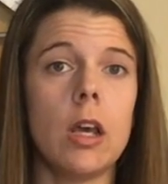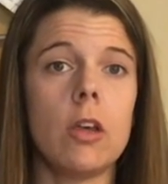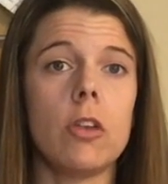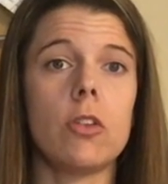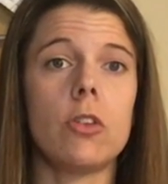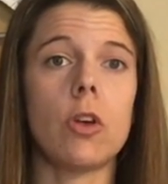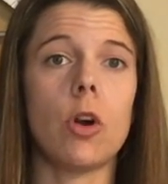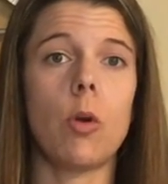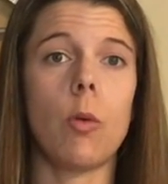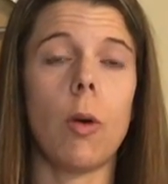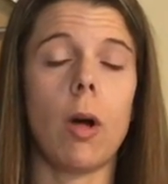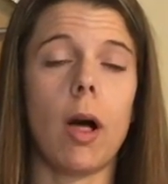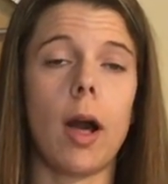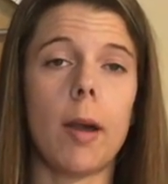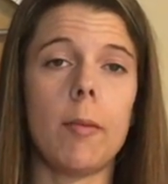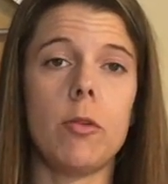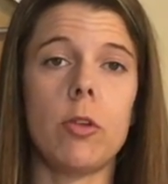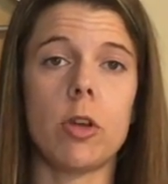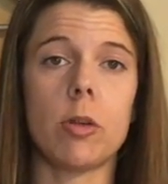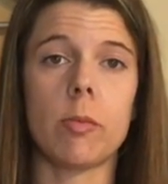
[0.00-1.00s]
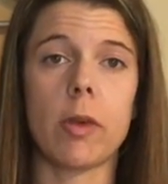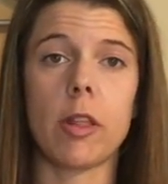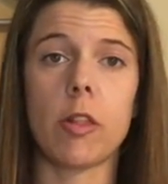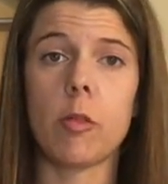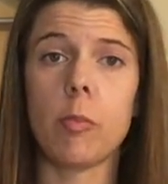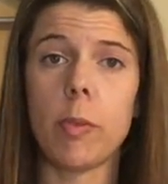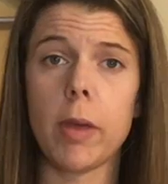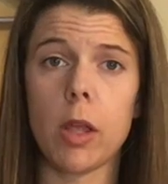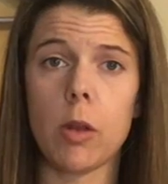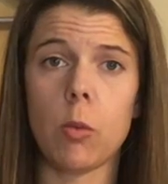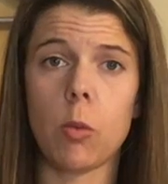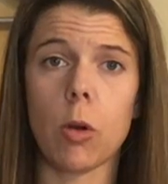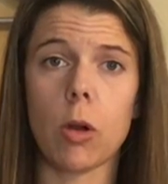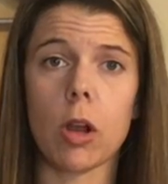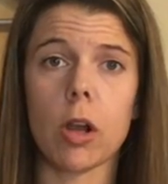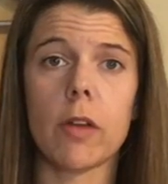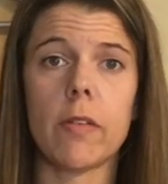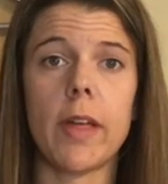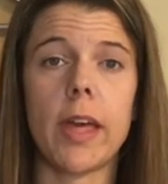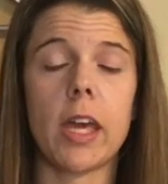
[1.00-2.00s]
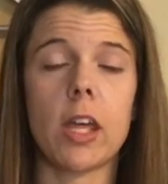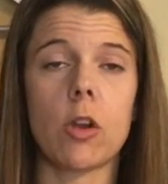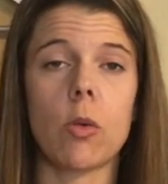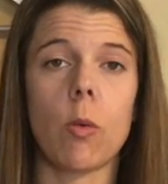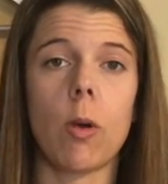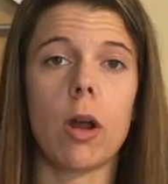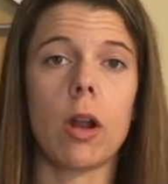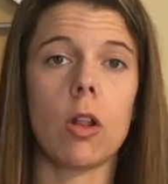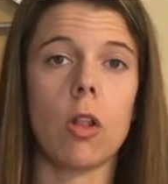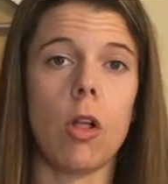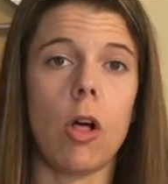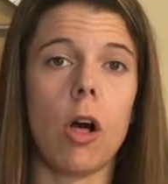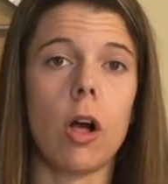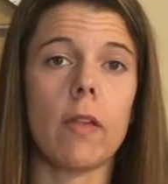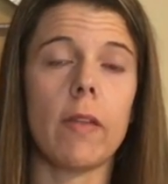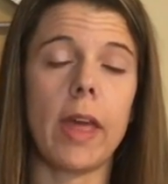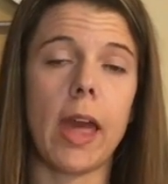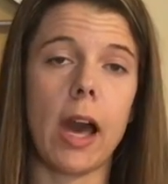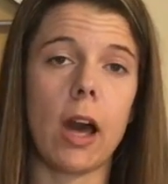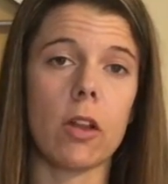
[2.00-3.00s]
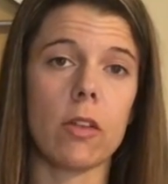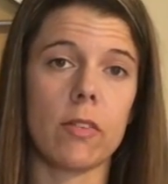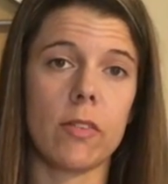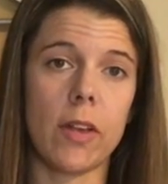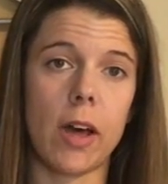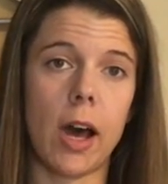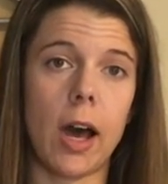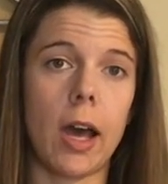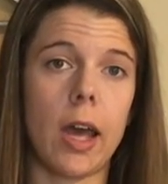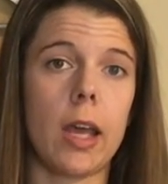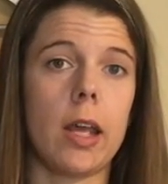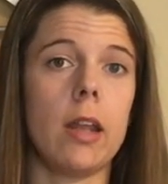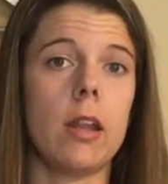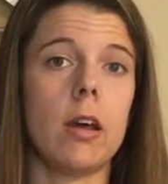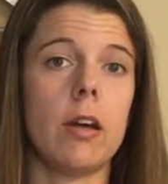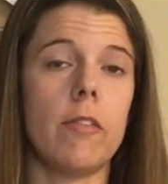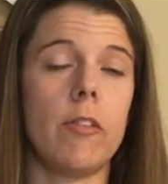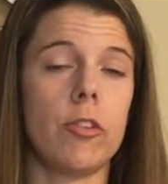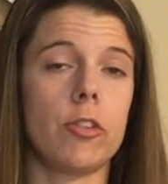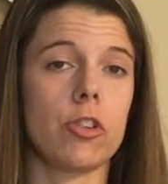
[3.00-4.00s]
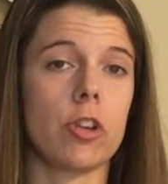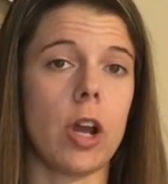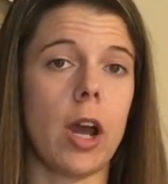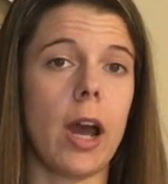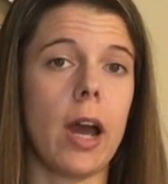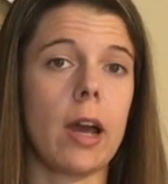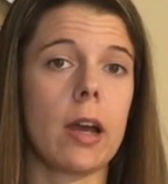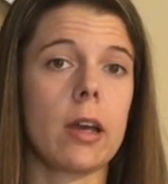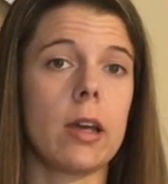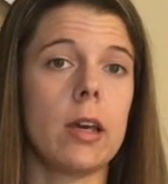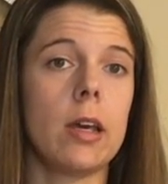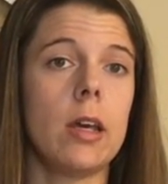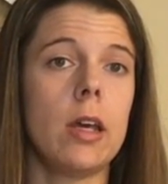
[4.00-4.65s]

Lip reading: So while I'm doing my speed work, they can run along the outside of the track.